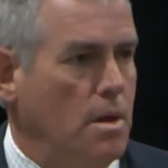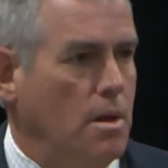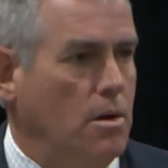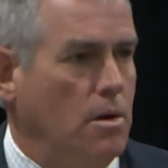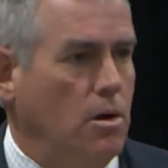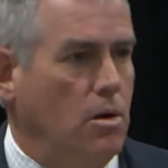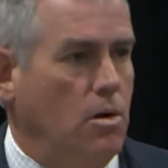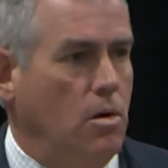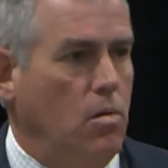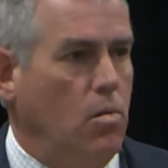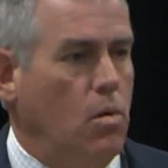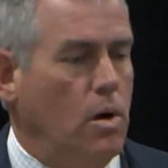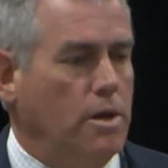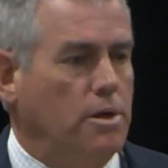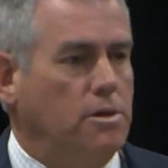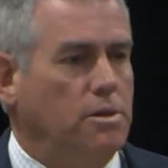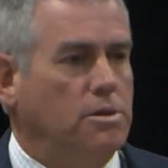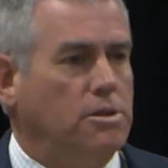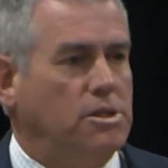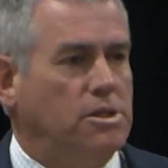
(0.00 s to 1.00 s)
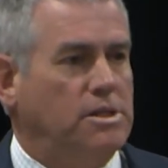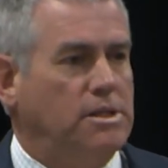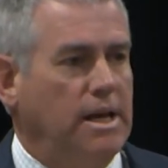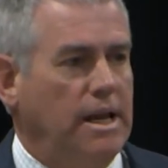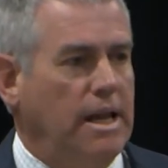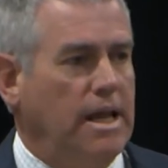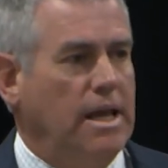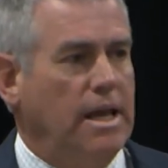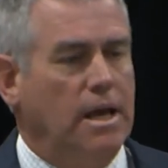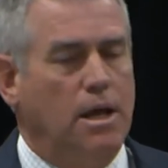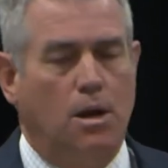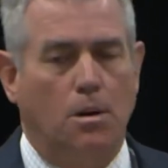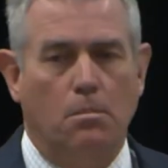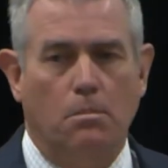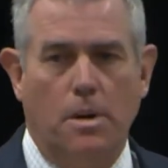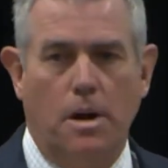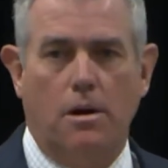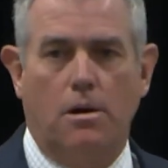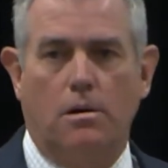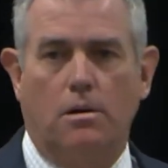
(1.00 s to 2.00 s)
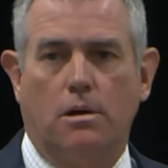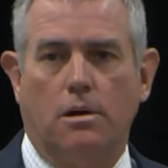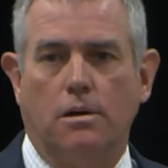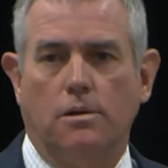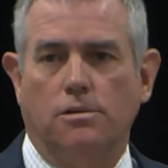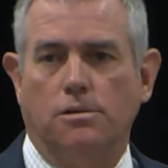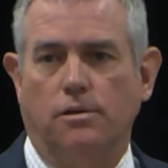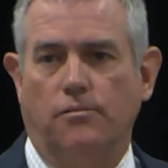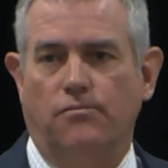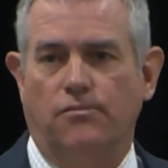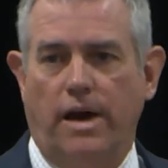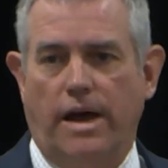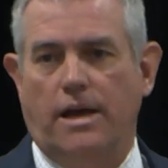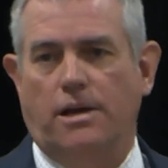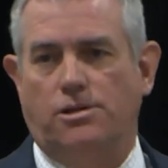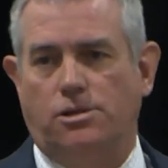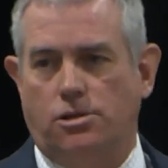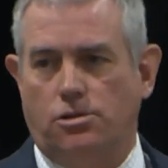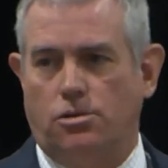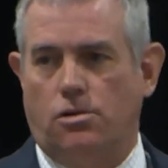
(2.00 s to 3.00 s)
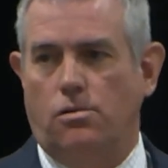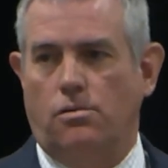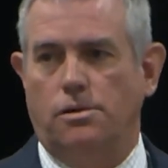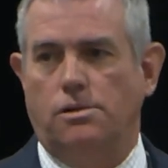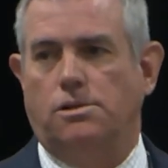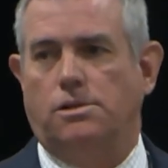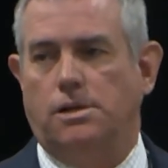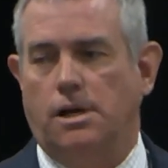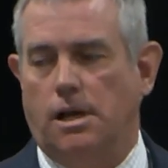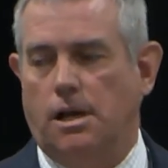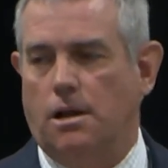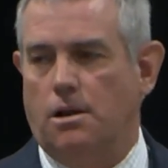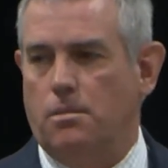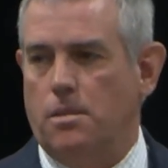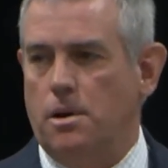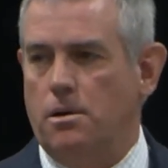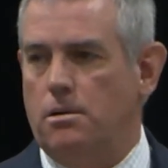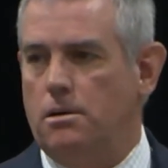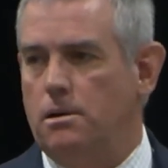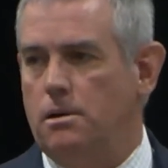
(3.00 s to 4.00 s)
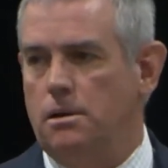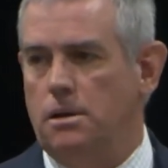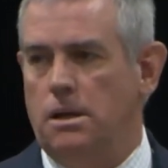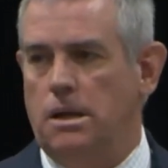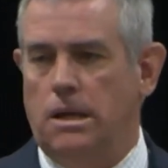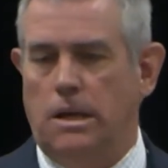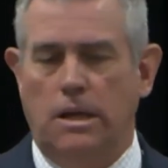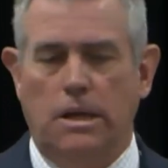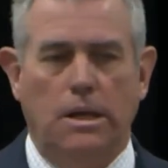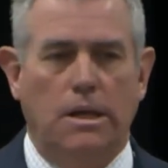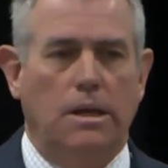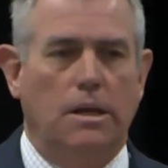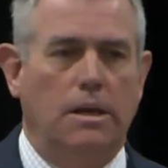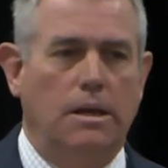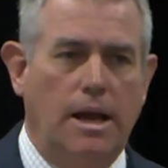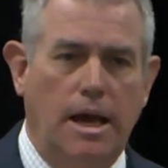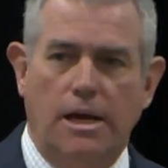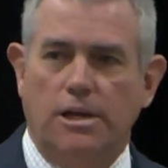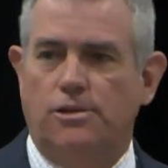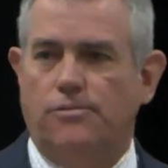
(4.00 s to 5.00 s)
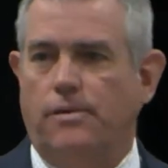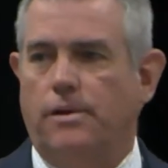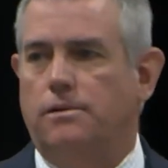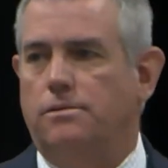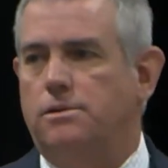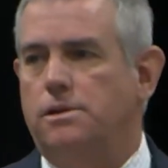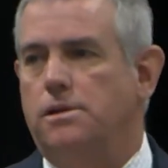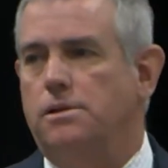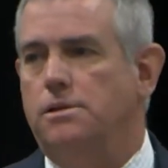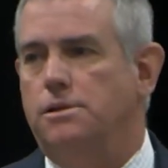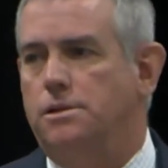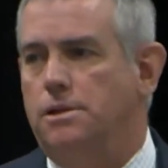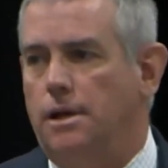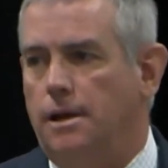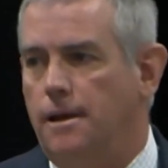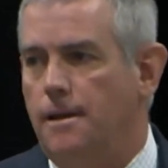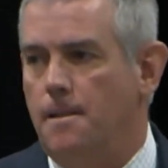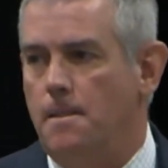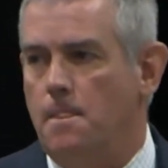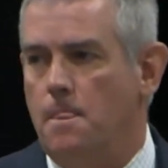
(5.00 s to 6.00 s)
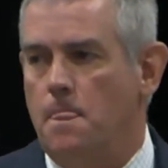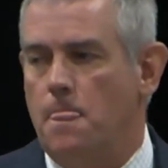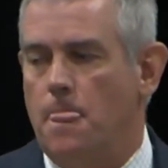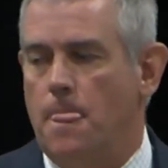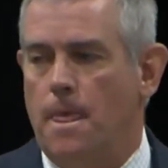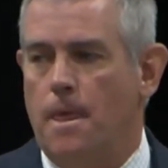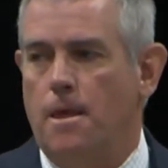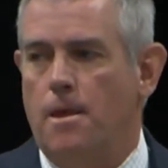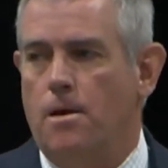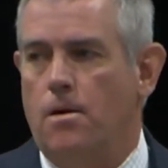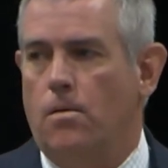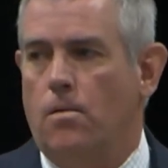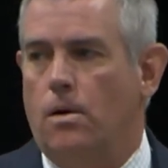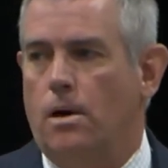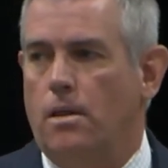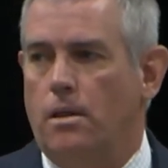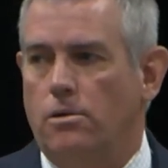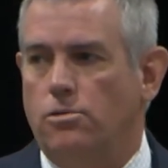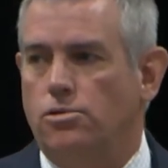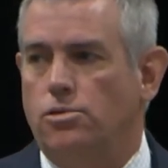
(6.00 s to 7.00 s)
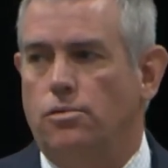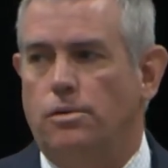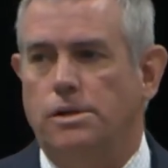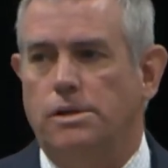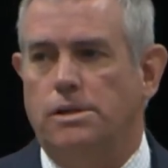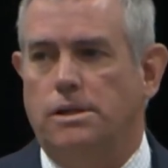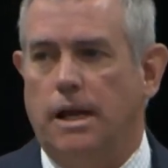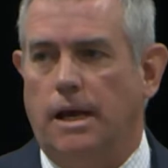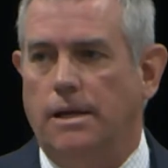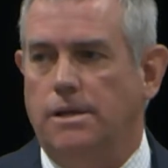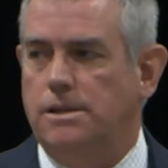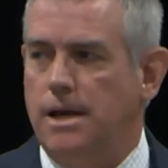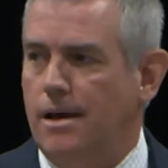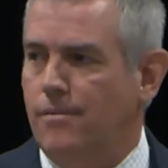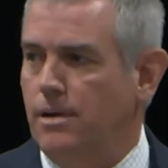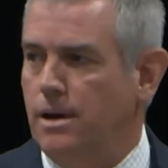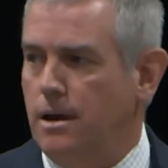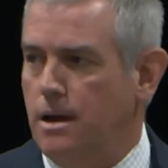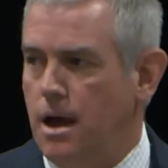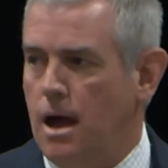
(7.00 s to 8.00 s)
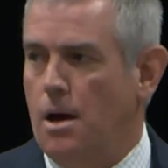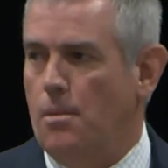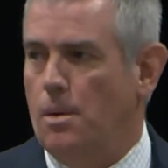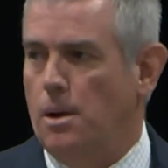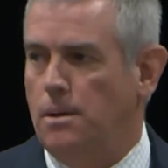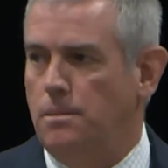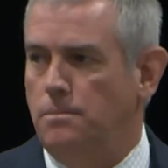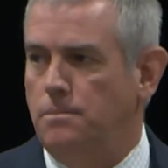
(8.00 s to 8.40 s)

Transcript: Do you know what city in America is the fastest growing city in America? Nashville, Tennessee. What do those three states have in common?